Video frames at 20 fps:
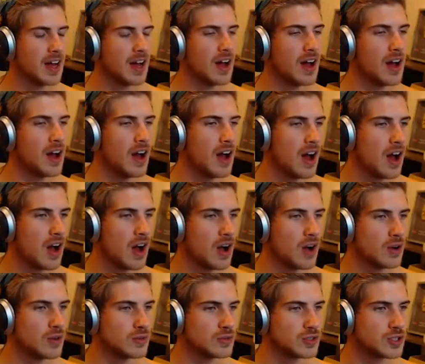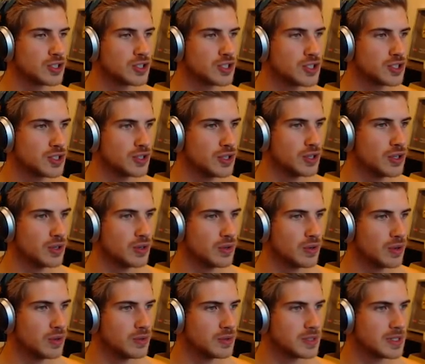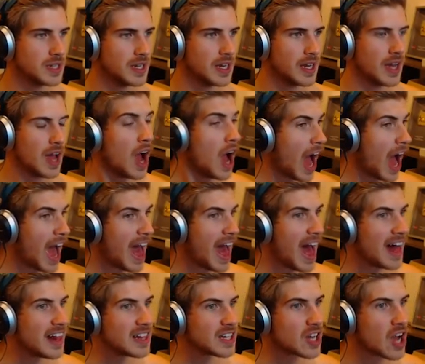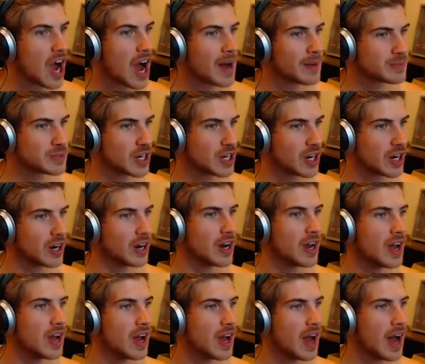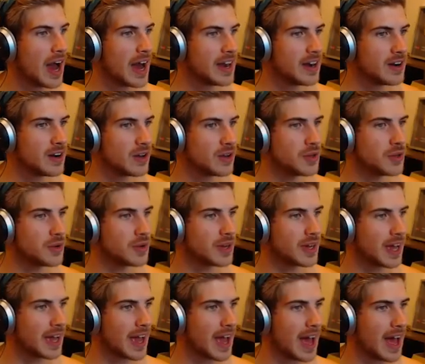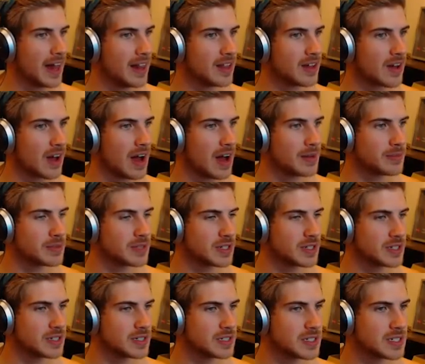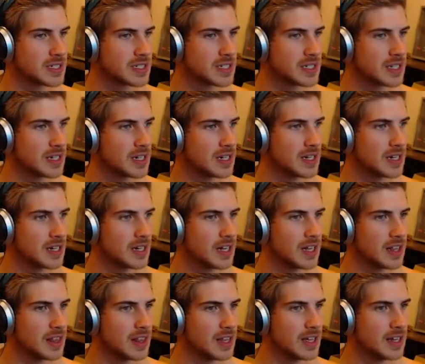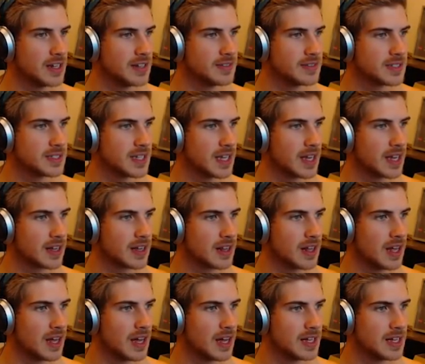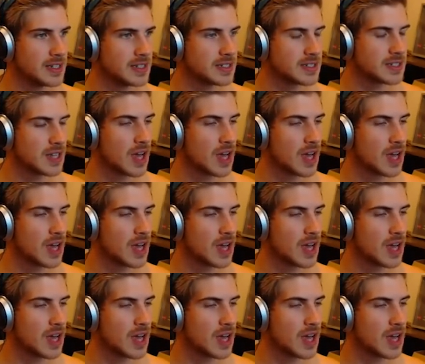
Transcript: Oh, shoot. Who's he? A helicopter? I don't know you could get helicopters. Love Santa Claus.